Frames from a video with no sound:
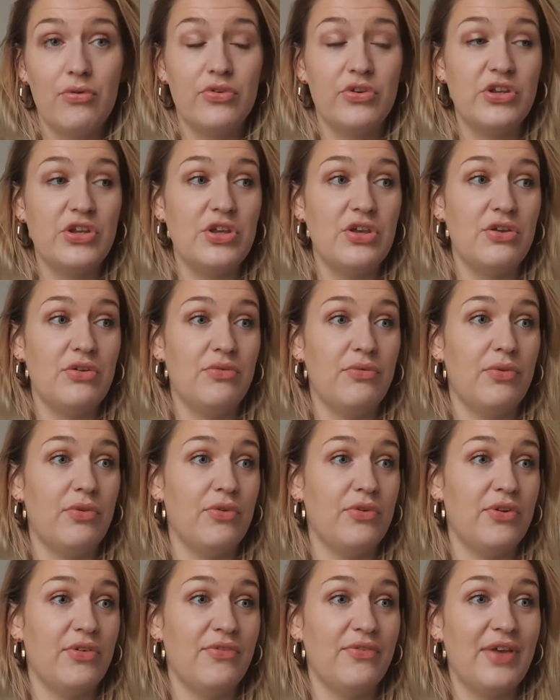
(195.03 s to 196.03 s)
Do you sort
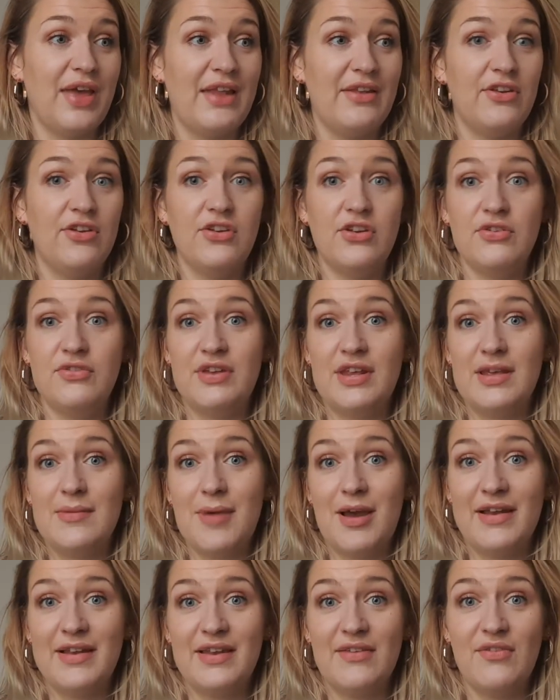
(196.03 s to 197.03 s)
of get to do team
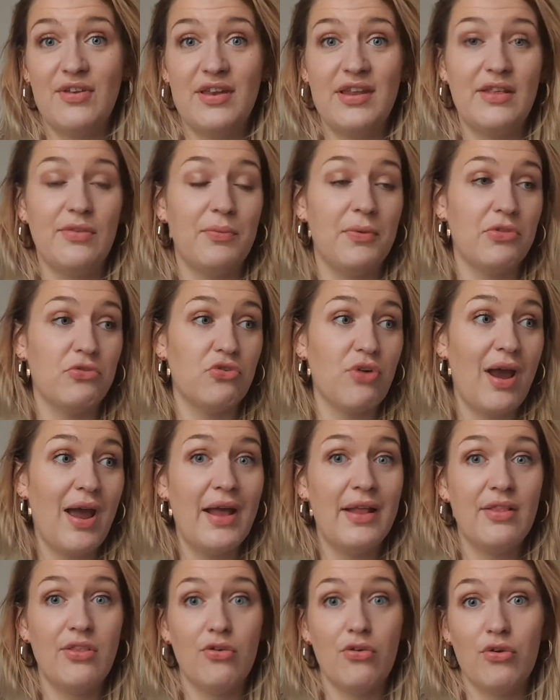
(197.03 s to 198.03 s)
activities with
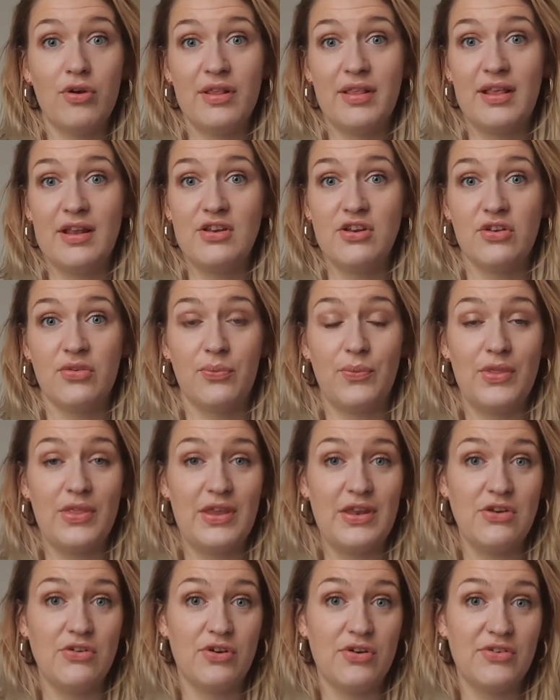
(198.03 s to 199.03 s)
grads, or is it just within
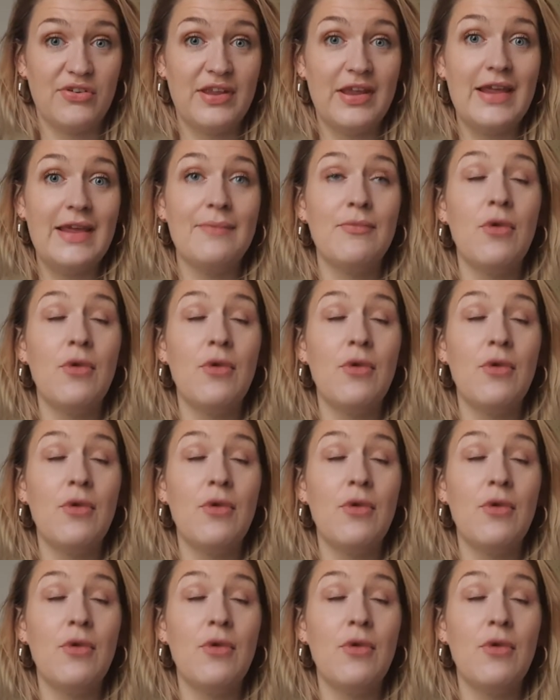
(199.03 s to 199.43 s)
your own team?